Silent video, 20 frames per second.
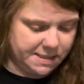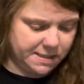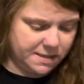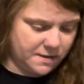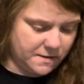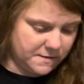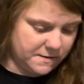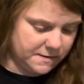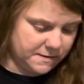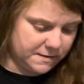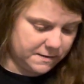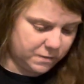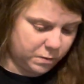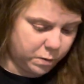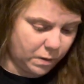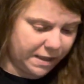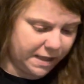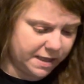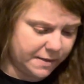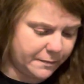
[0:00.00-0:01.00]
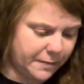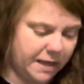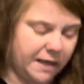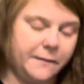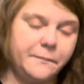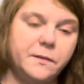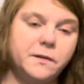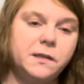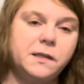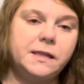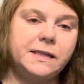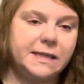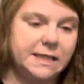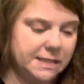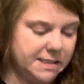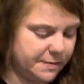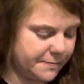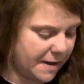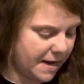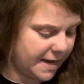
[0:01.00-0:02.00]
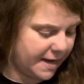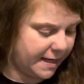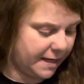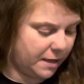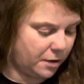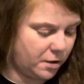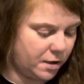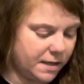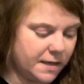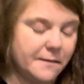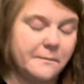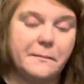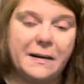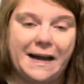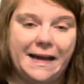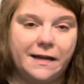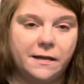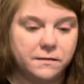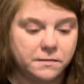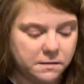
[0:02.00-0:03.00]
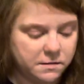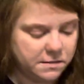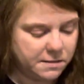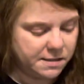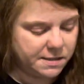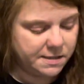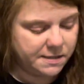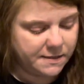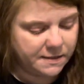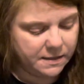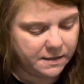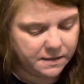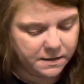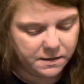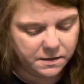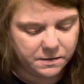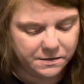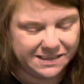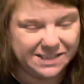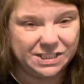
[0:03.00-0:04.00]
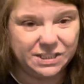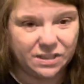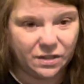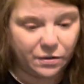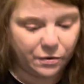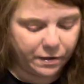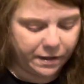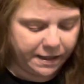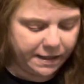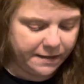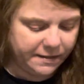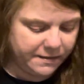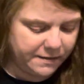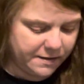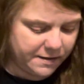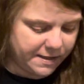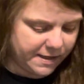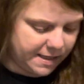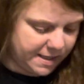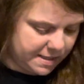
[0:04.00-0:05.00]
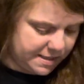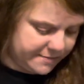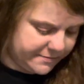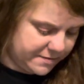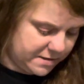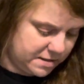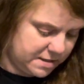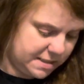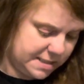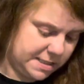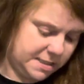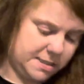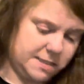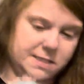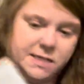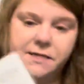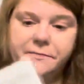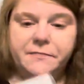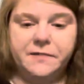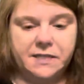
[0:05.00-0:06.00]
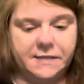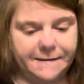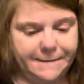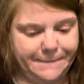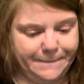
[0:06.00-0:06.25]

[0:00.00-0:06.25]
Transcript: called We the People. It is by Erica Michaels. Sorry, thought I had them all unzipped.